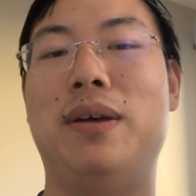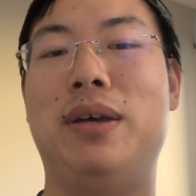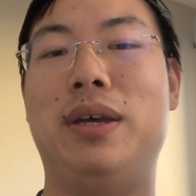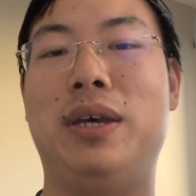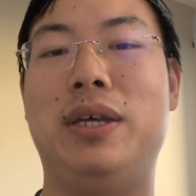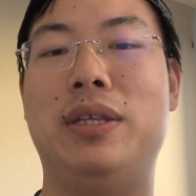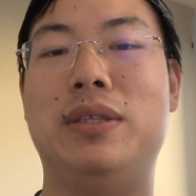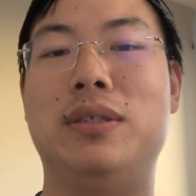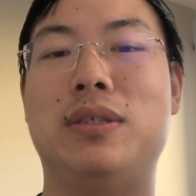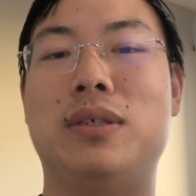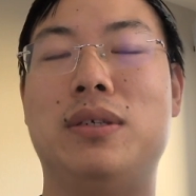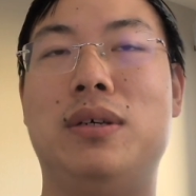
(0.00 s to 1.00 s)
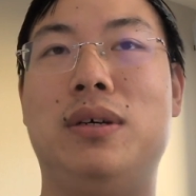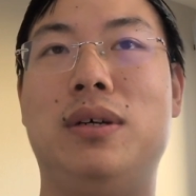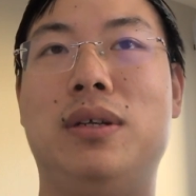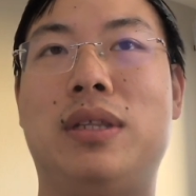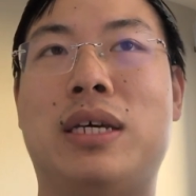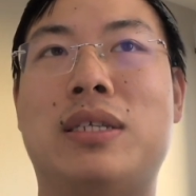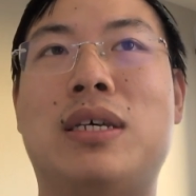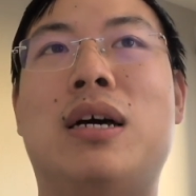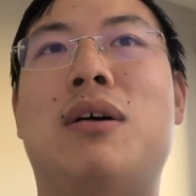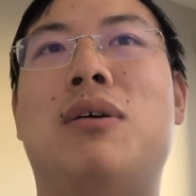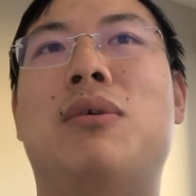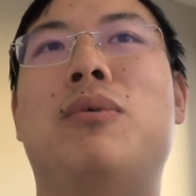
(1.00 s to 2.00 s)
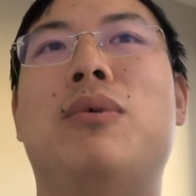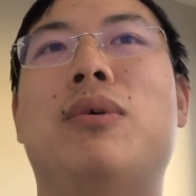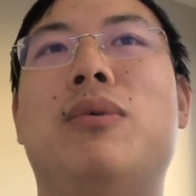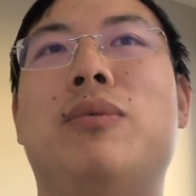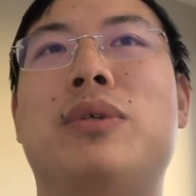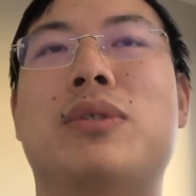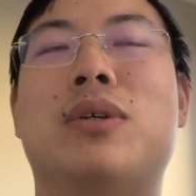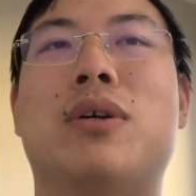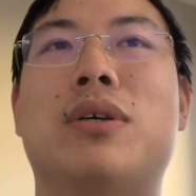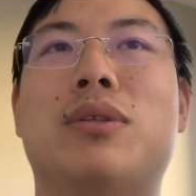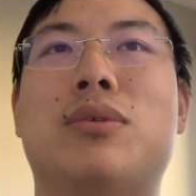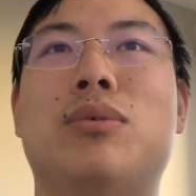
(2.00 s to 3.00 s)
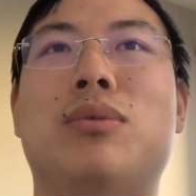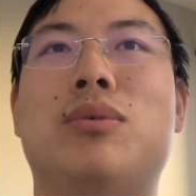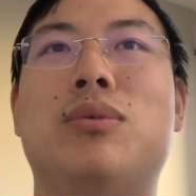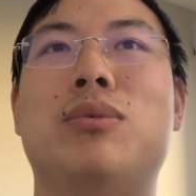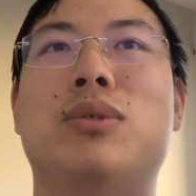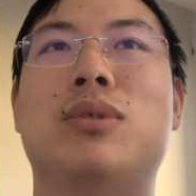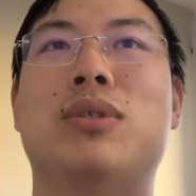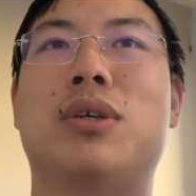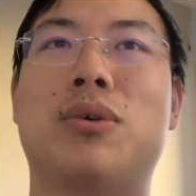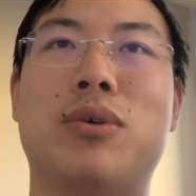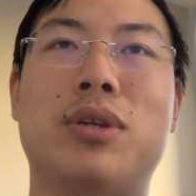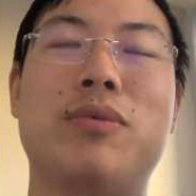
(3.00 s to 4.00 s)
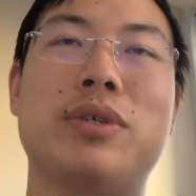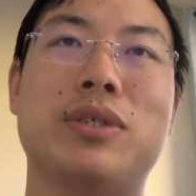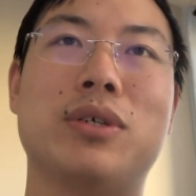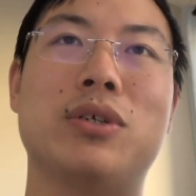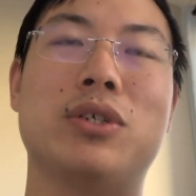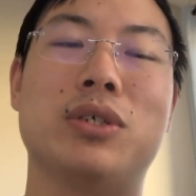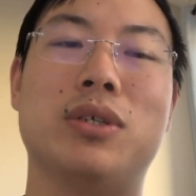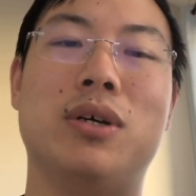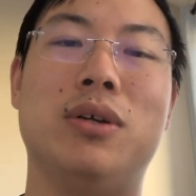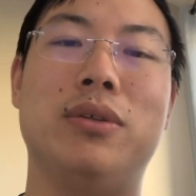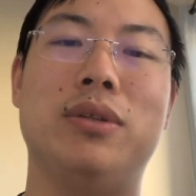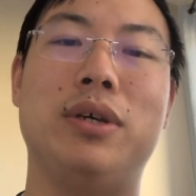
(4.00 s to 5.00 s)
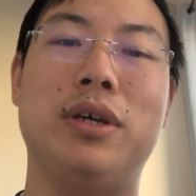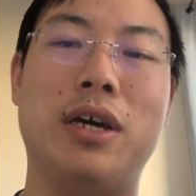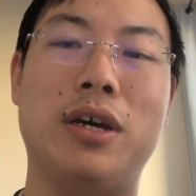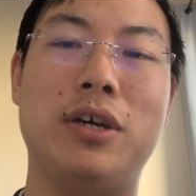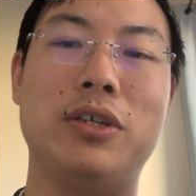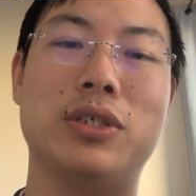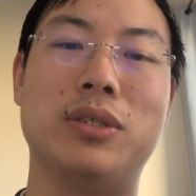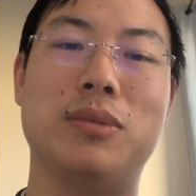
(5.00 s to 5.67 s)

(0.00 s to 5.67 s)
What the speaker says: And that's how we started to do security researches on AI agents,